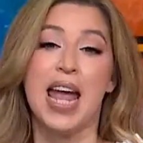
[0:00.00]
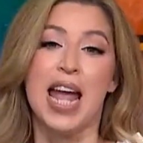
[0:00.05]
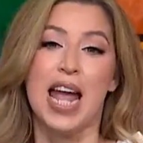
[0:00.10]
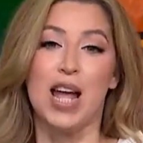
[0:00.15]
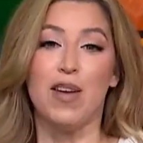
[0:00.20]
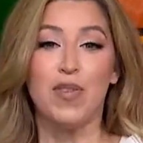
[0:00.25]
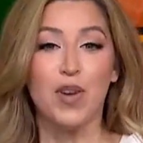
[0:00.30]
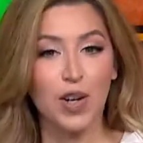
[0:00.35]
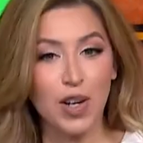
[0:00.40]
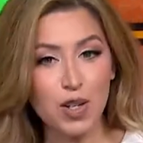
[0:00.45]

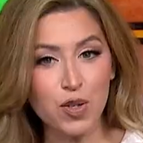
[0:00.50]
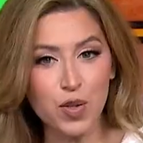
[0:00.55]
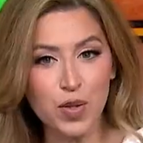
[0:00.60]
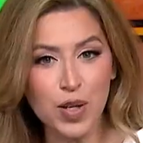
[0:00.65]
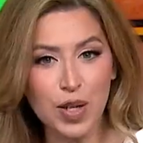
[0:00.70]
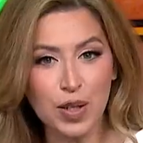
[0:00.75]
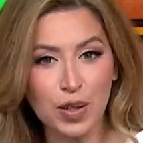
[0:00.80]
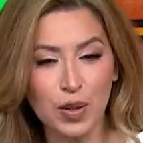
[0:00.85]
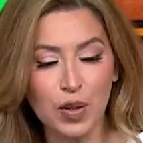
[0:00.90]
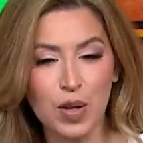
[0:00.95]
If you're
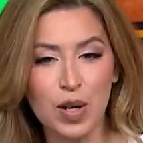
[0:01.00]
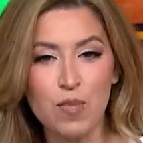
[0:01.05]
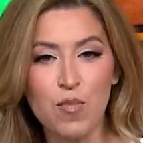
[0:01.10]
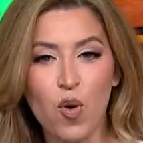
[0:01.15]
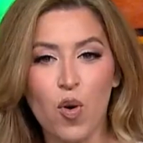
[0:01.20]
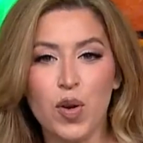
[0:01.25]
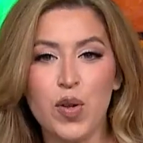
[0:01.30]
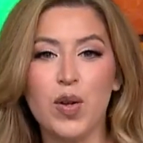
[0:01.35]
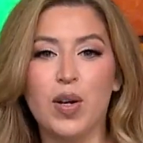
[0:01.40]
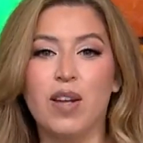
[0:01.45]
interested in learning
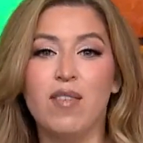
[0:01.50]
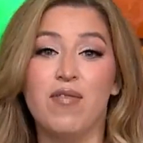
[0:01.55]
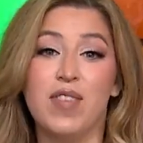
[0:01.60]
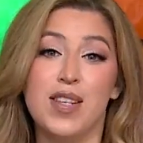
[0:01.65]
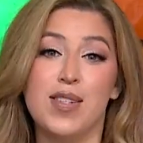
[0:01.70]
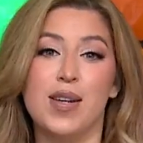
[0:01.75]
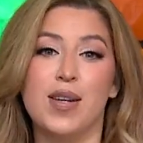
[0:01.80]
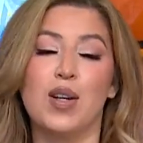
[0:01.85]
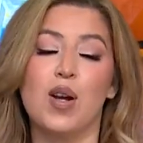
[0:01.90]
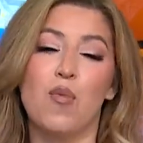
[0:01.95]
more, you can
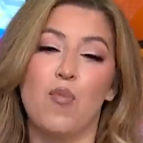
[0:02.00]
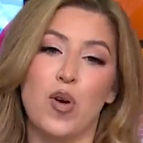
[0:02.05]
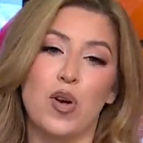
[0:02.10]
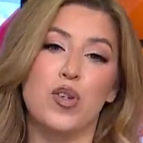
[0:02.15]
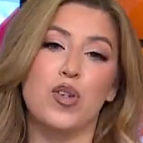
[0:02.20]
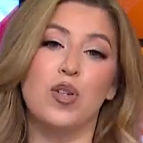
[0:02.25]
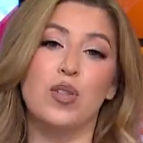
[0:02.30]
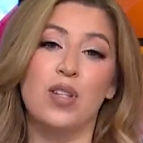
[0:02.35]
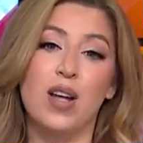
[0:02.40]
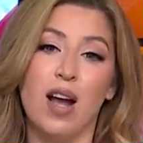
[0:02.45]
visit
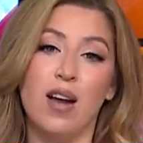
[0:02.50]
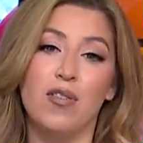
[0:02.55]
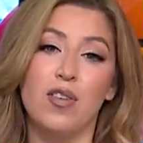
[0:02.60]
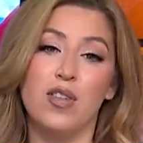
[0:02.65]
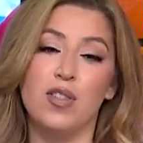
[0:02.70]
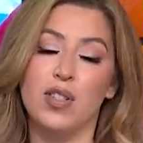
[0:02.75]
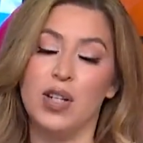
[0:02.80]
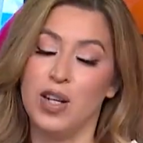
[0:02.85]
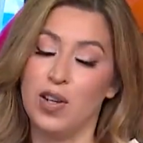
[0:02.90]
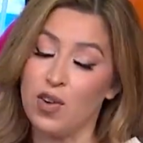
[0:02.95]

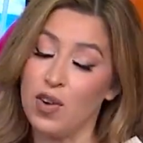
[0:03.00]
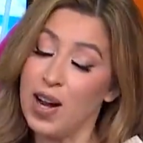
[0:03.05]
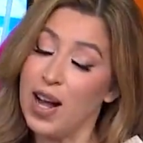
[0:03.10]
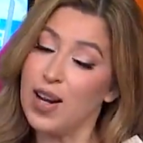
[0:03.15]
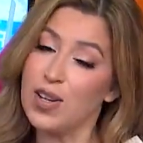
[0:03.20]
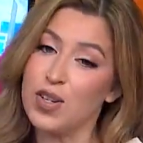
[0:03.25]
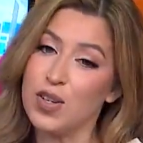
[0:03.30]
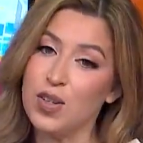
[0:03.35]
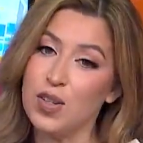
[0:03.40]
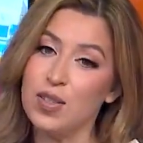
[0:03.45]

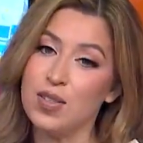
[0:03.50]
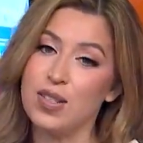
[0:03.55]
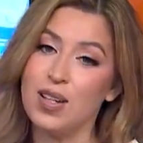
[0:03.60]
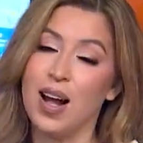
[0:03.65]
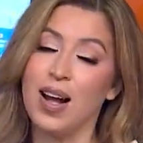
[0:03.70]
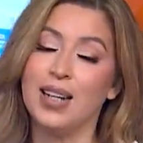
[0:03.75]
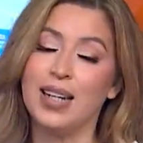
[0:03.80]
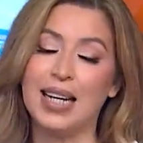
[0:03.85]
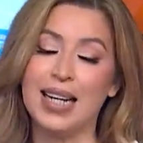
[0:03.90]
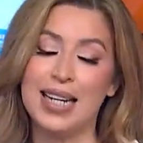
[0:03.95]

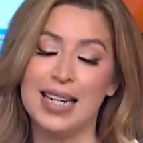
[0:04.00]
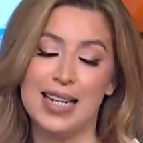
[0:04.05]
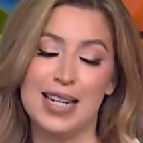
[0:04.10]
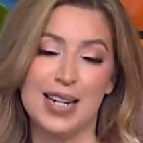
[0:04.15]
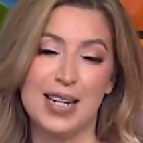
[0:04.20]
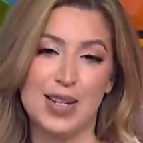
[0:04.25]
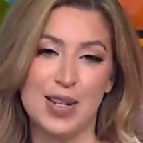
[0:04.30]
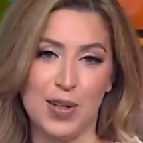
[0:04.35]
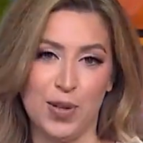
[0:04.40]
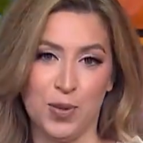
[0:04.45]

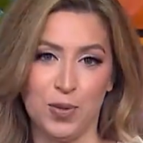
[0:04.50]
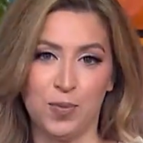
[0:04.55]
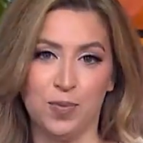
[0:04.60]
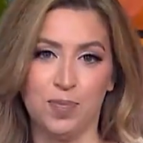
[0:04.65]
commercialdivers.international.edu.